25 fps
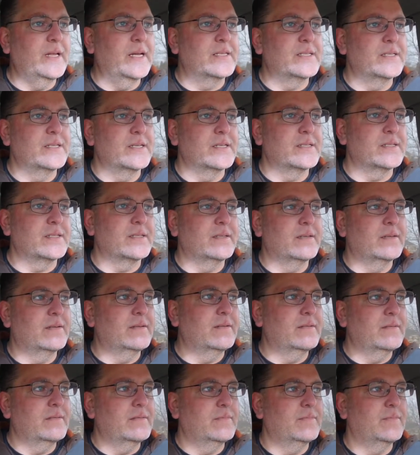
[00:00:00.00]
That's just
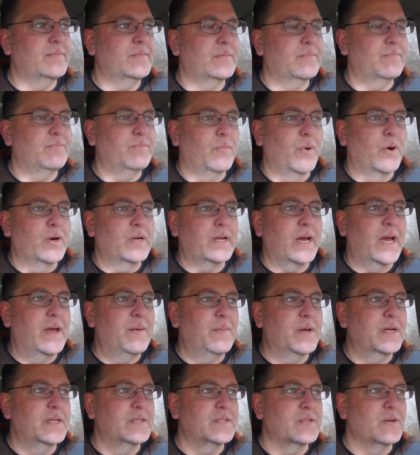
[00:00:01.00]
more
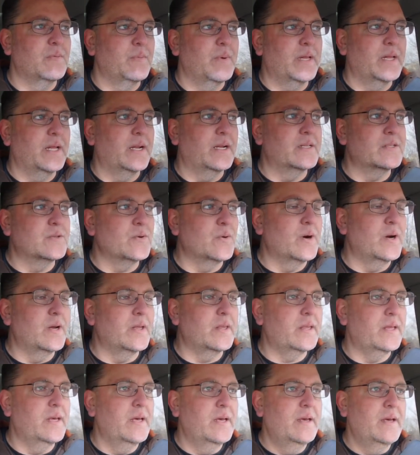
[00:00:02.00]
time consuming than it's
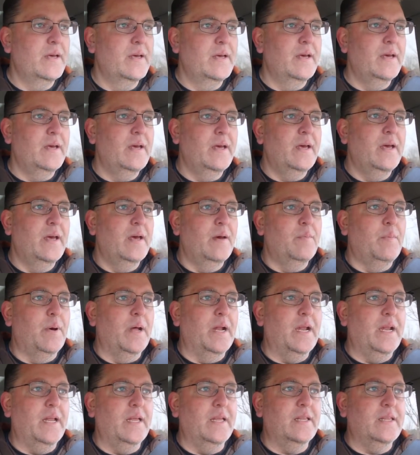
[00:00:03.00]
worth.
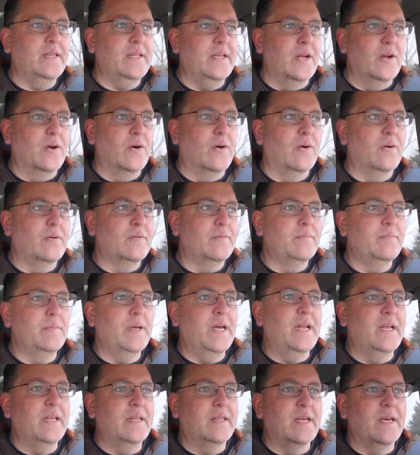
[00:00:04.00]
But
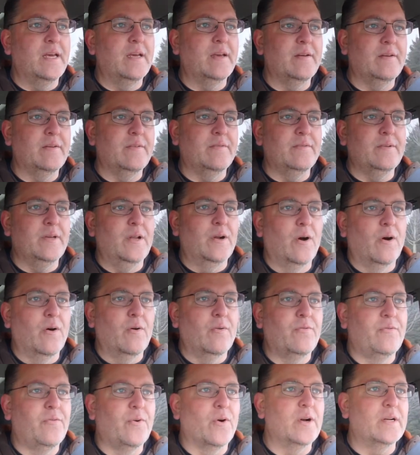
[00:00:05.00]
anything
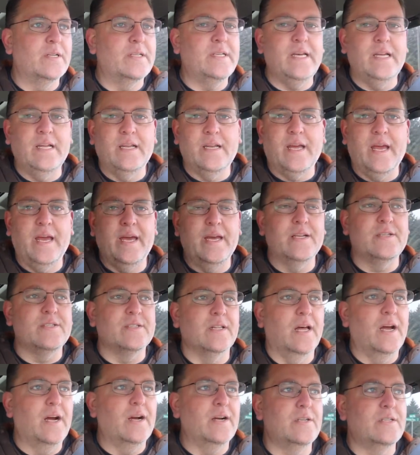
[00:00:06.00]
14
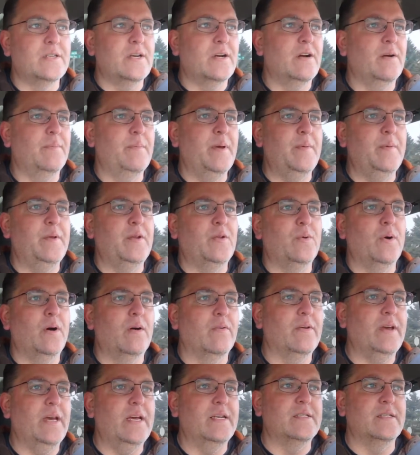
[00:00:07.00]
gauge larger, maybe
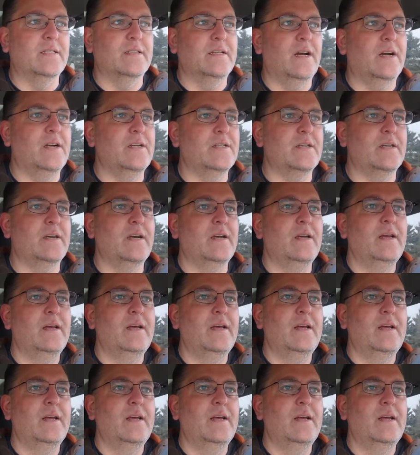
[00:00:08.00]
12 gauge and larger,